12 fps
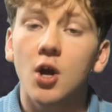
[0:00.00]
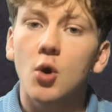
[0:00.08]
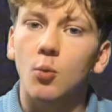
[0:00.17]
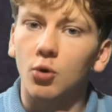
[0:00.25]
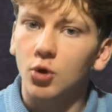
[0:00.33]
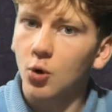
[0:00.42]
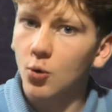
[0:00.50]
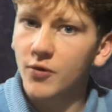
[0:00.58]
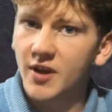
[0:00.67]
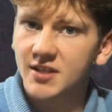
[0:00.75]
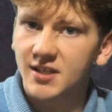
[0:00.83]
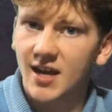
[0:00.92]
We'll call
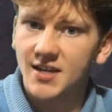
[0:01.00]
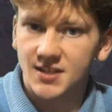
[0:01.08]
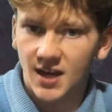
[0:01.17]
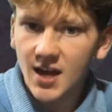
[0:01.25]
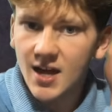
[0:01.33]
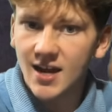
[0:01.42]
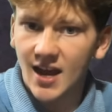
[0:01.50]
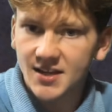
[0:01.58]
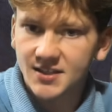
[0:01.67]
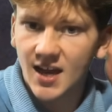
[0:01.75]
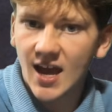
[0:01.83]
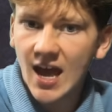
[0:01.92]
this laser
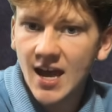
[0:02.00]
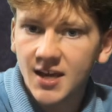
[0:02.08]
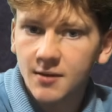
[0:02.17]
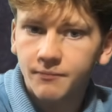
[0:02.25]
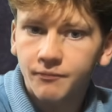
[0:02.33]
laser A.